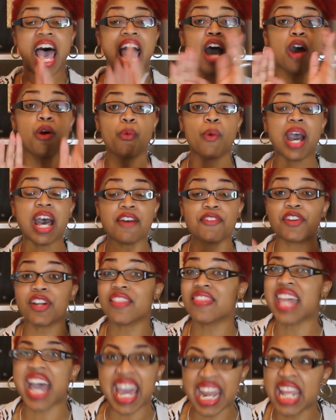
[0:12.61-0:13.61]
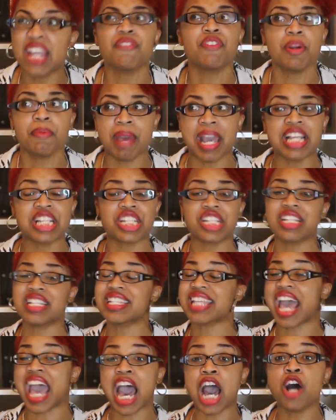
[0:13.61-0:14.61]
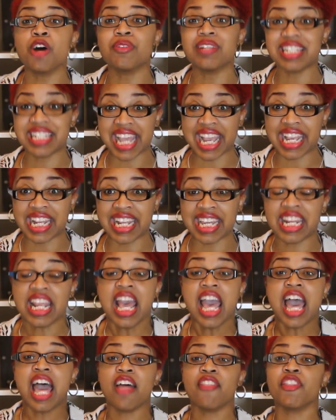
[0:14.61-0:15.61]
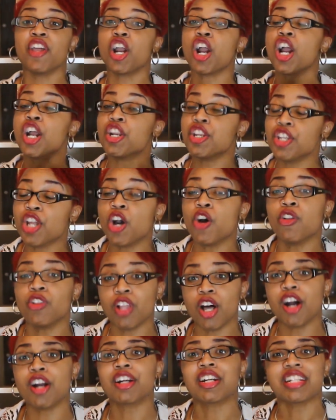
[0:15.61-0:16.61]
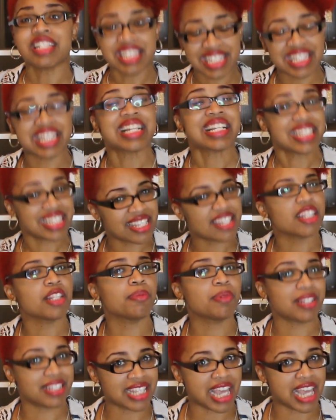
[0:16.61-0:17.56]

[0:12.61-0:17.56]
However, that information is outdated and there are no longer six syllable